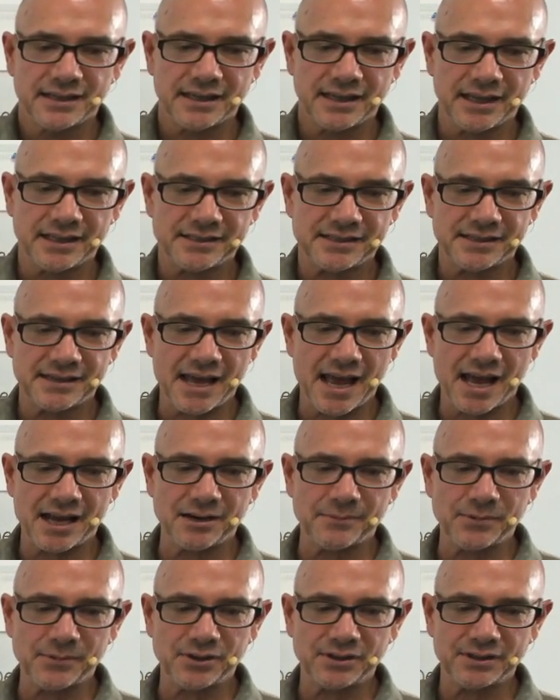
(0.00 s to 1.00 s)
it's an
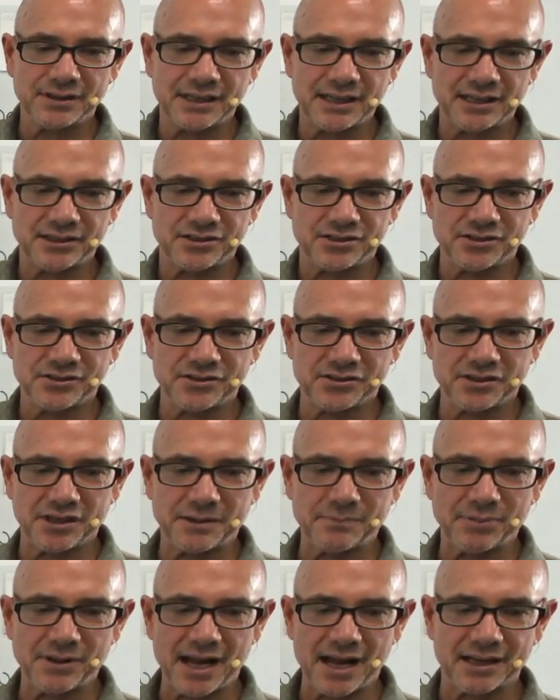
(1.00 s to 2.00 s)
animal. It's usually
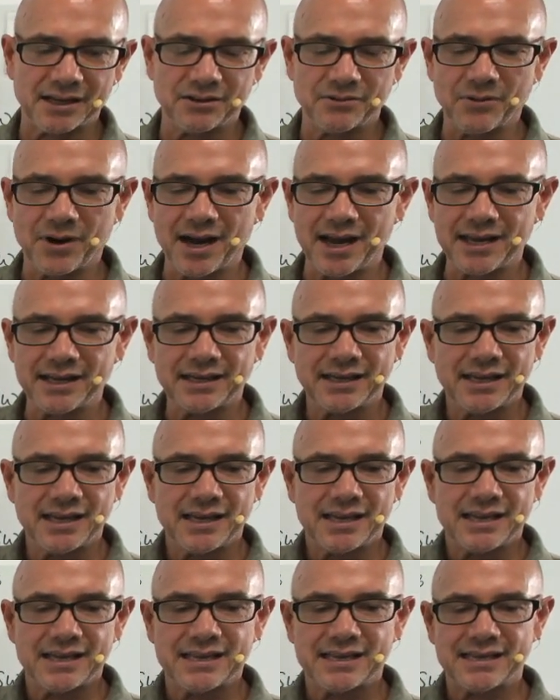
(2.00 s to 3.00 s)
black and white.
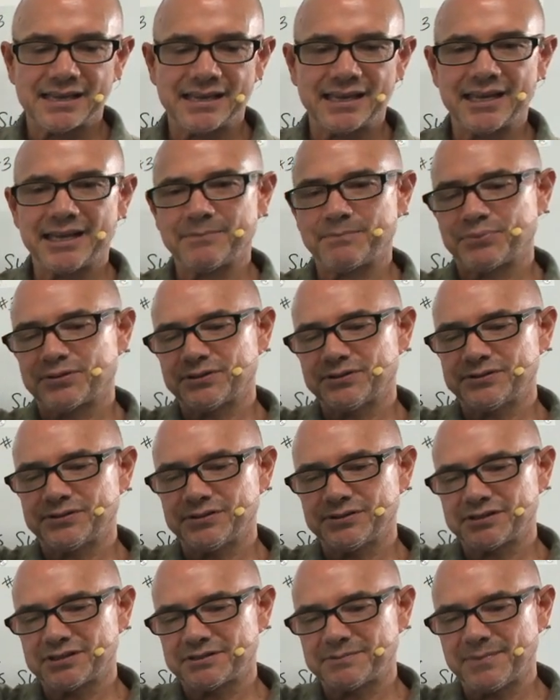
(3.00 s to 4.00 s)
It
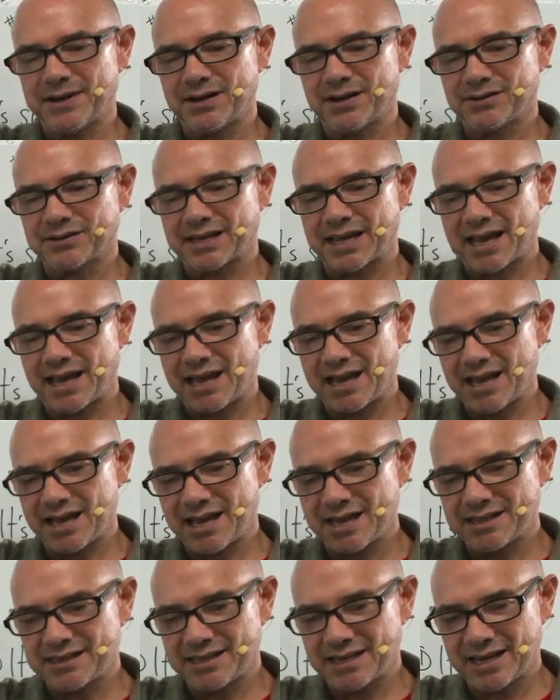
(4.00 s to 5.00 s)
produces milk.
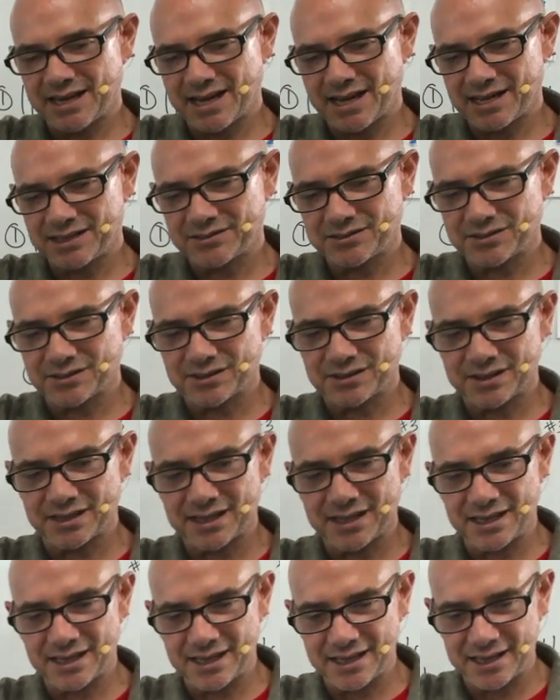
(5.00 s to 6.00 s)
And the answer
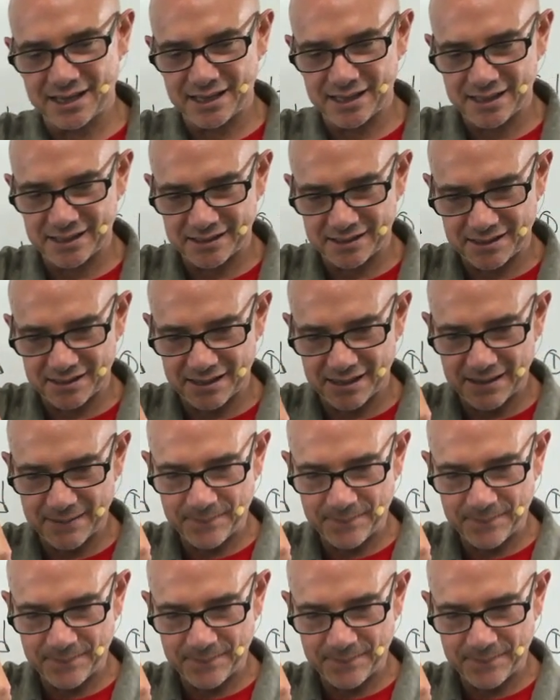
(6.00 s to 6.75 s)
is